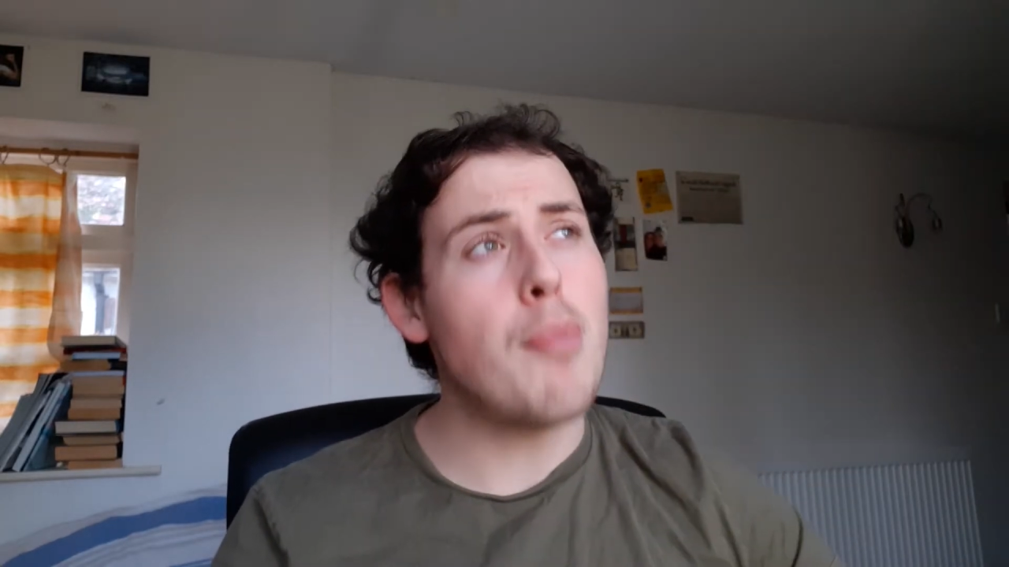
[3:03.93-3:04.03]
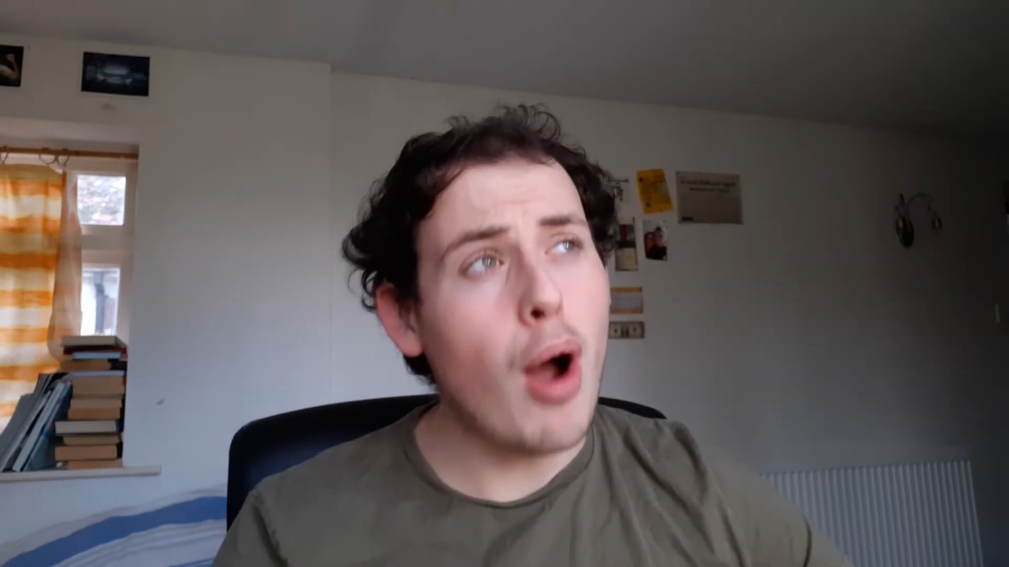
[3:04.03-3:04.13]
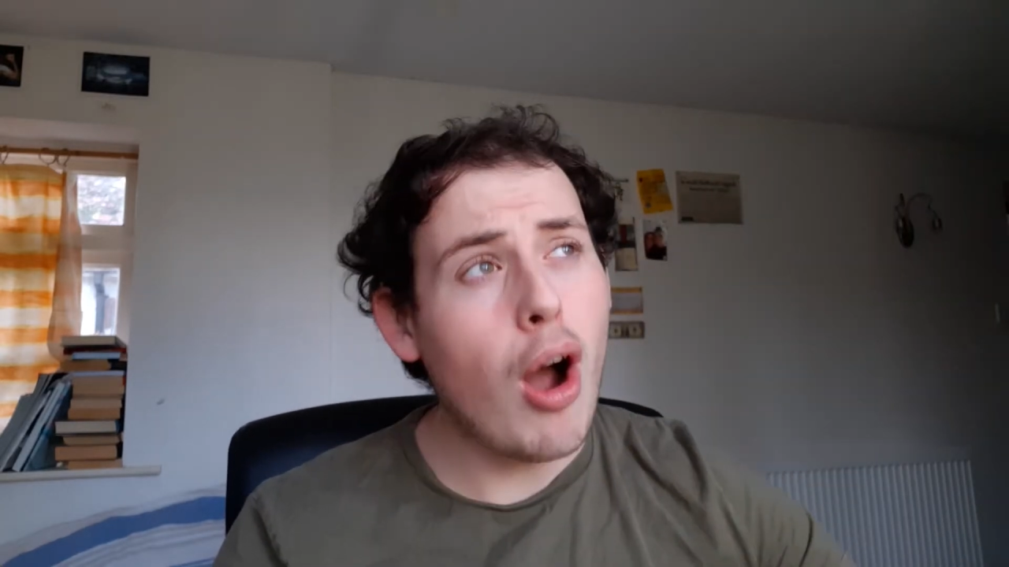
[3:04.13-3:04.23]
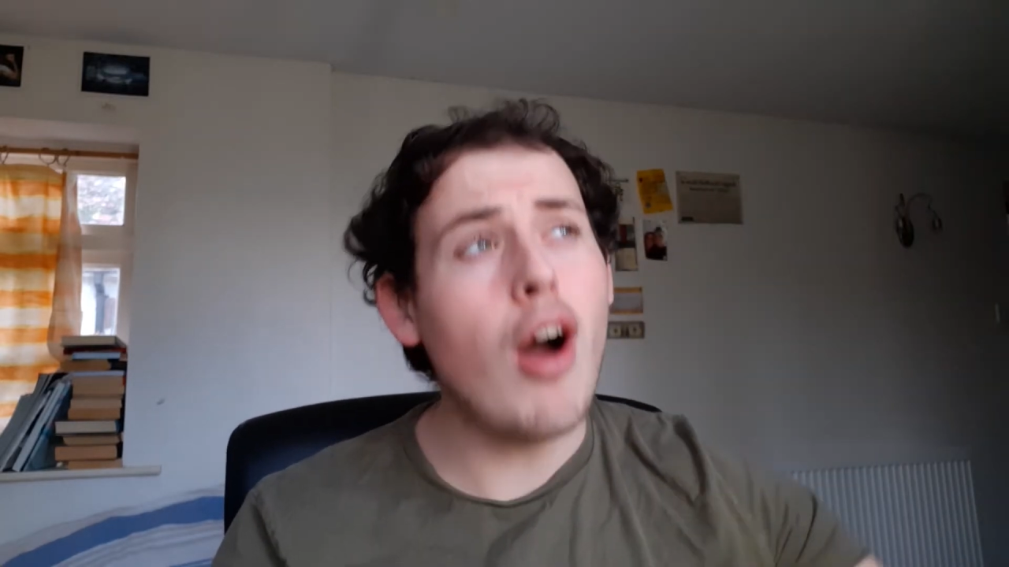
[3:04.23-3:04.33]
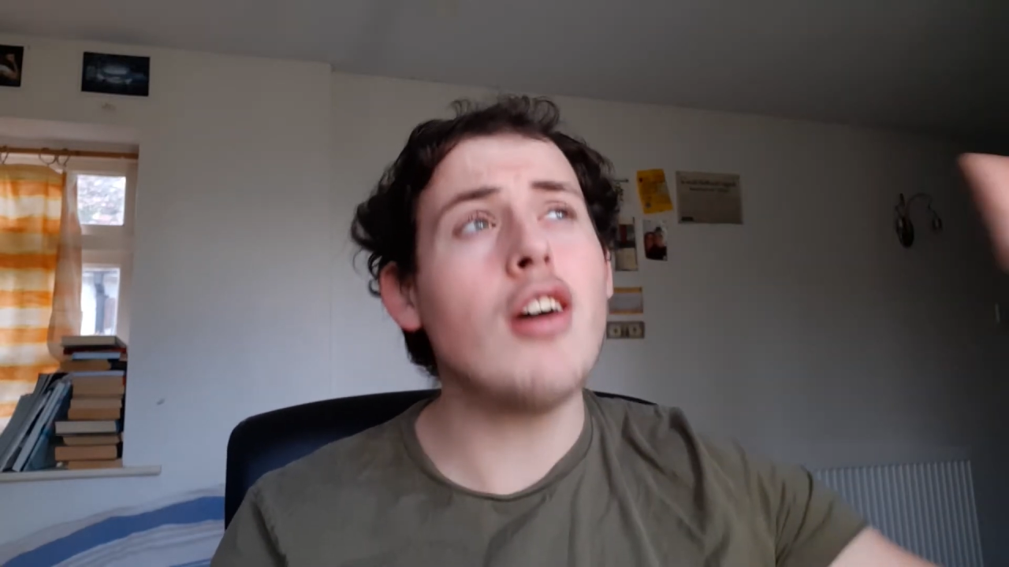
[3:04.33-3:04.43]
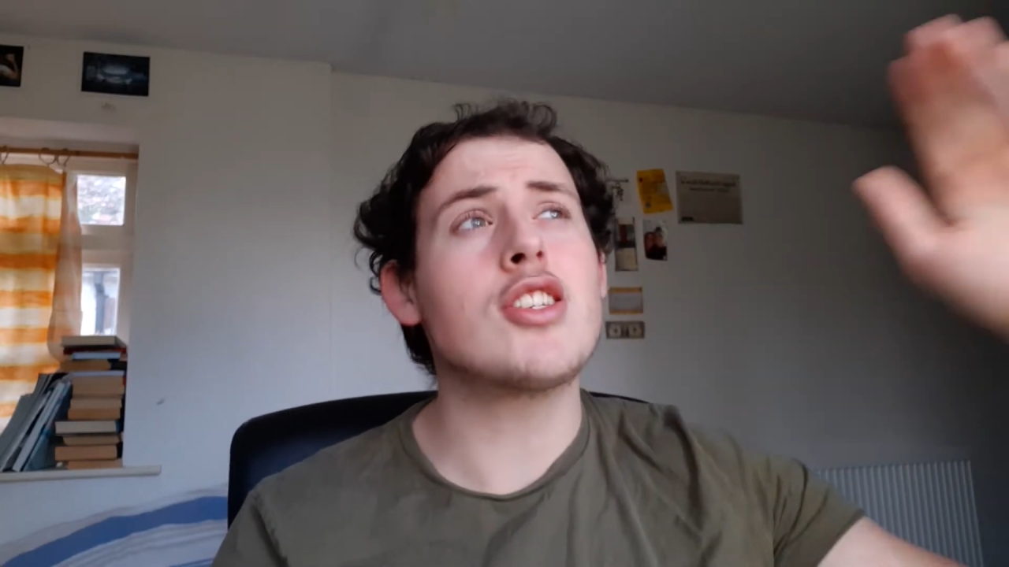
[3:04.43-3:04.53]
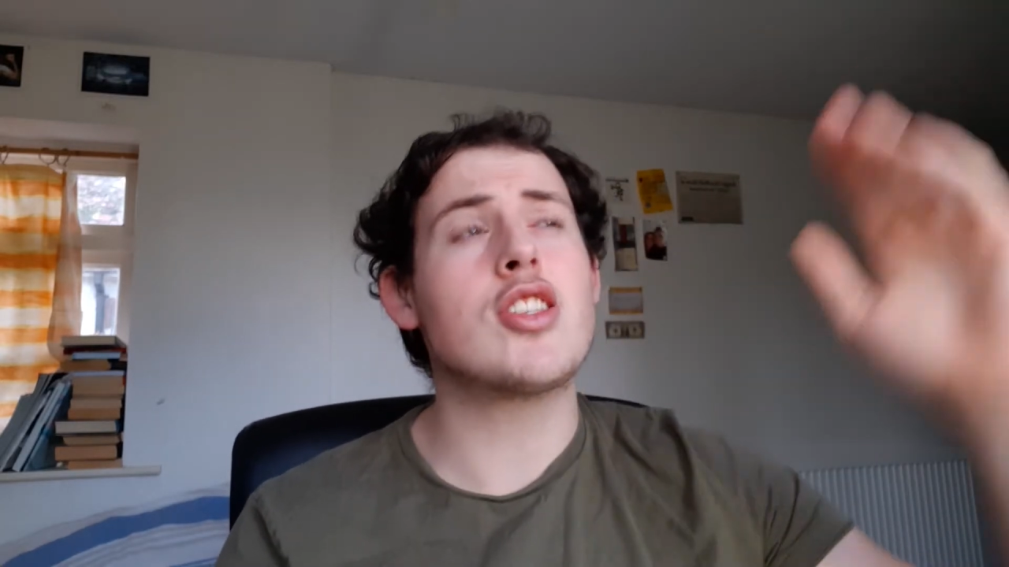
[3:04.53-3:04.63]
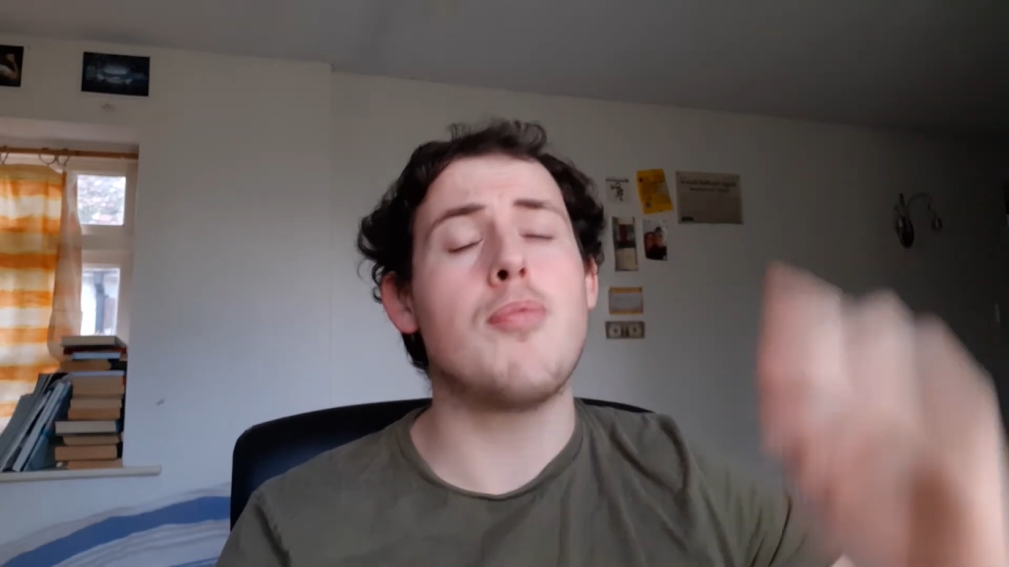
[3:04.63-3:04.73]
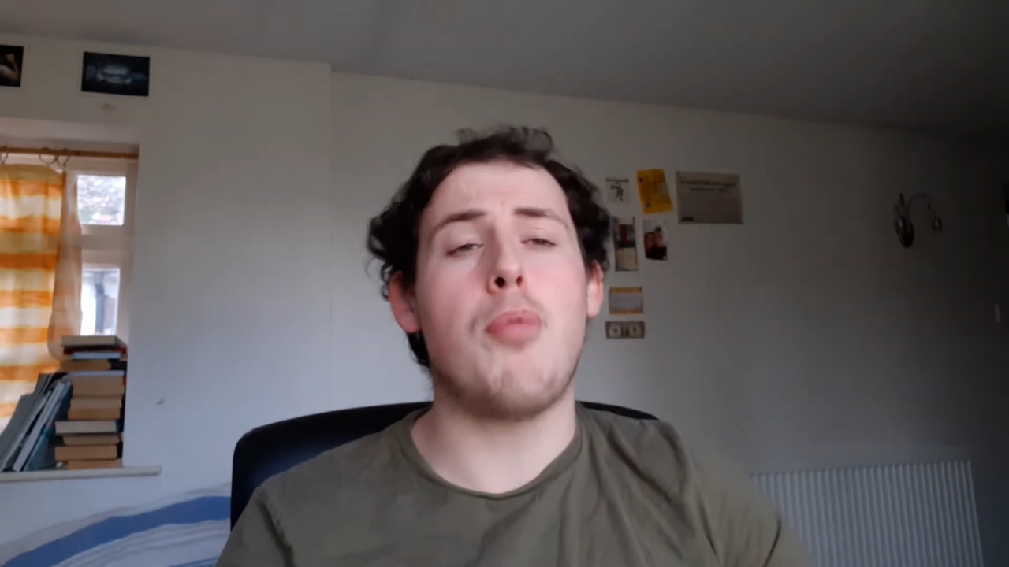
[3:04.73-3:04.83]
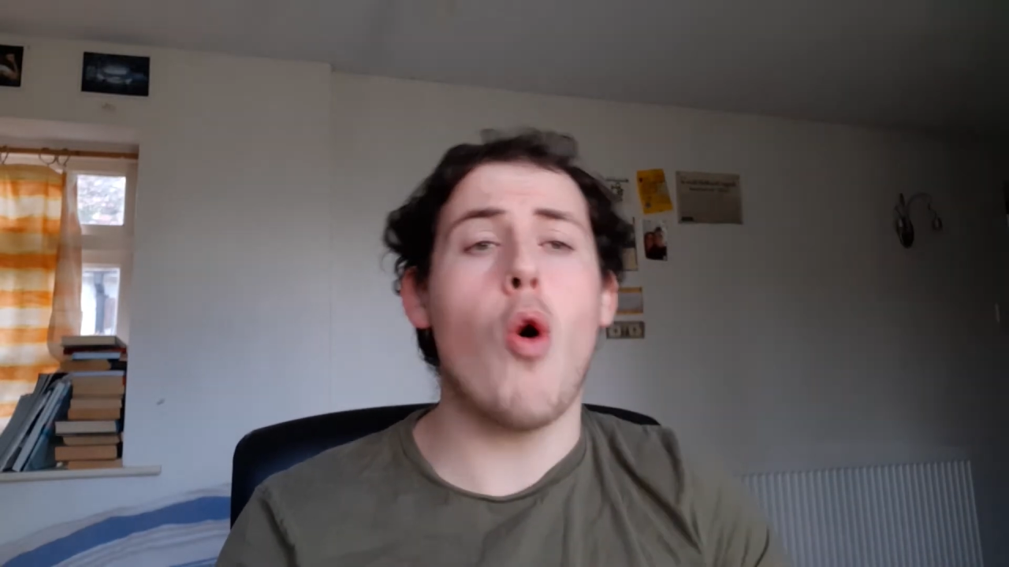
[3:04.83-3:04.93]
pass
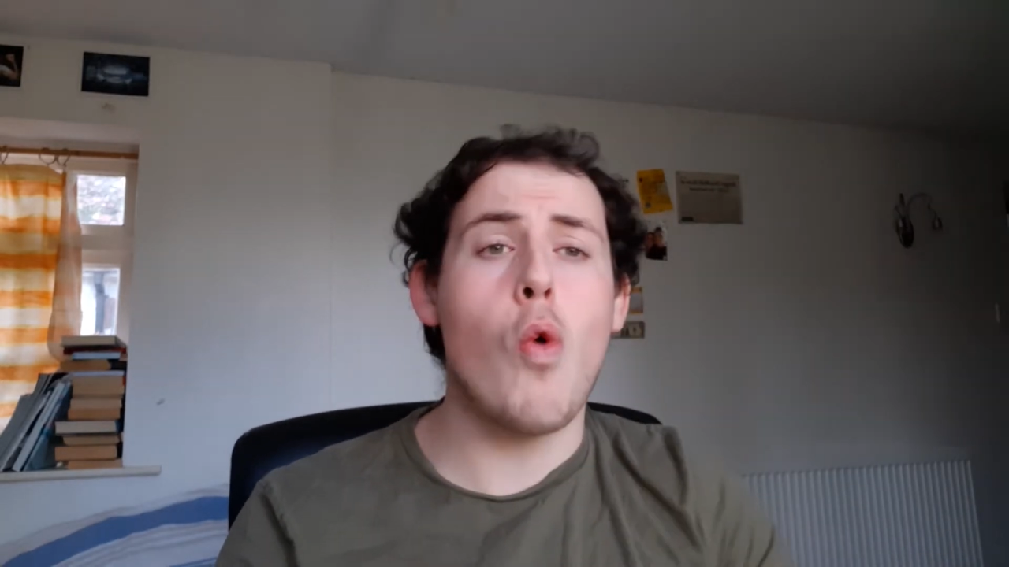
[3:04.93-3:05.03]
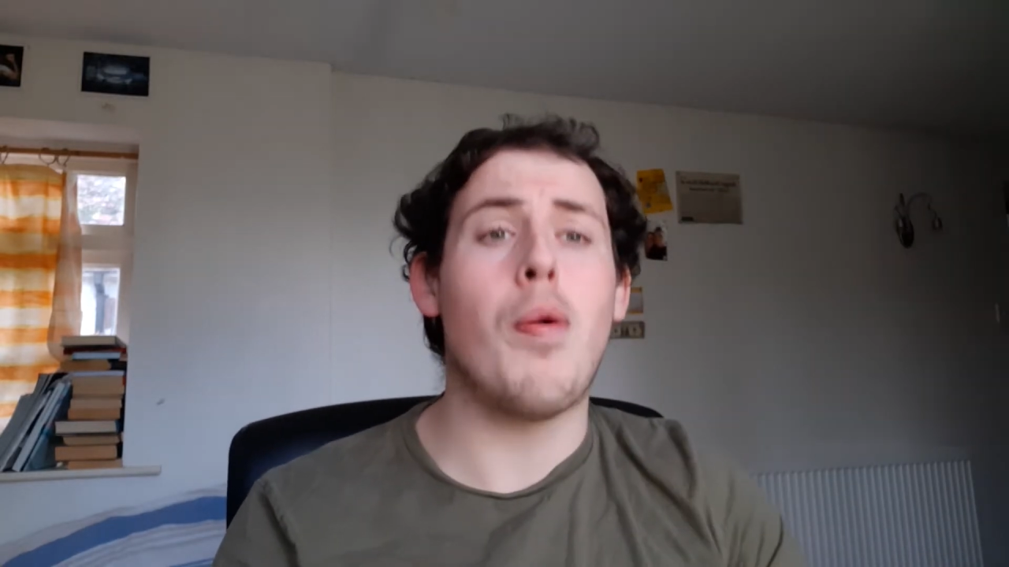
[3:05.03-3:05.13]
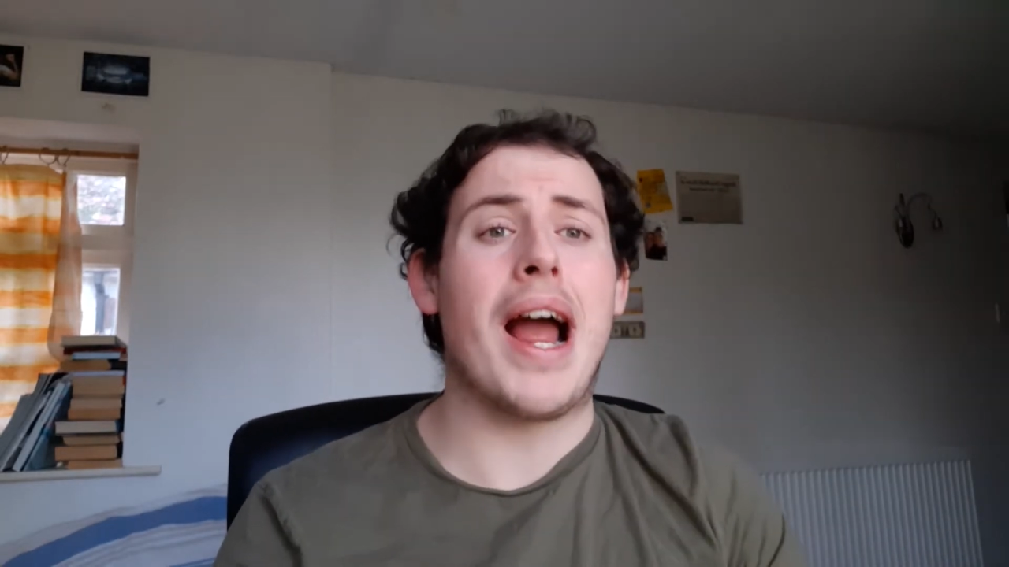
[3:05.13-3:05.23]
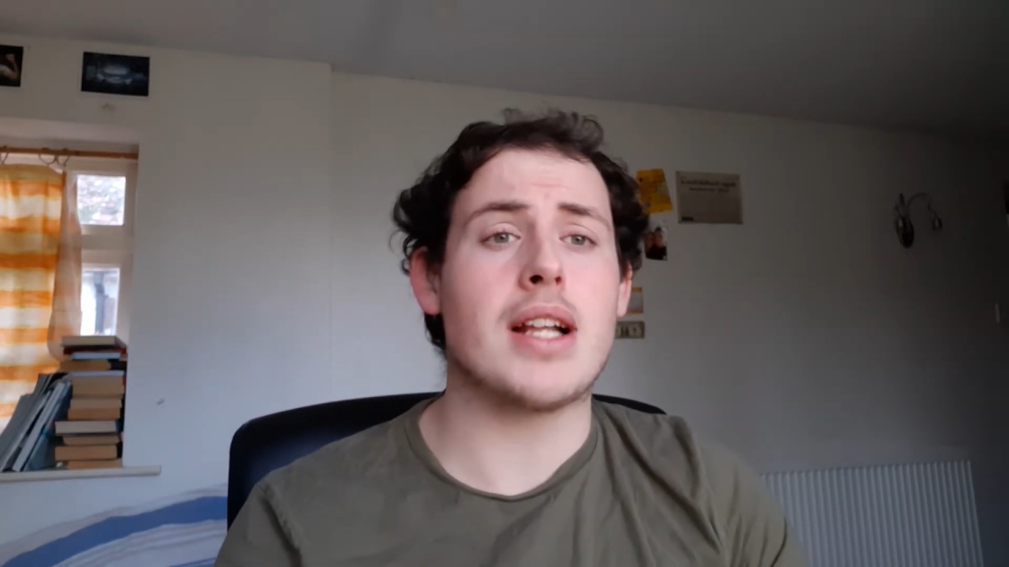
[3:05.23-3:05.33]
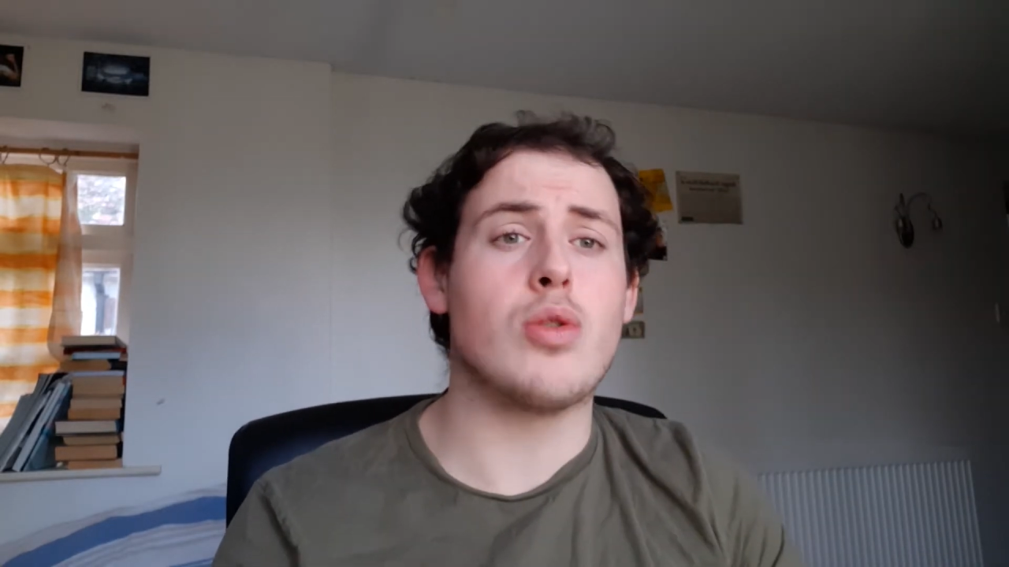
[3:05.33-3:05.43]
the ball back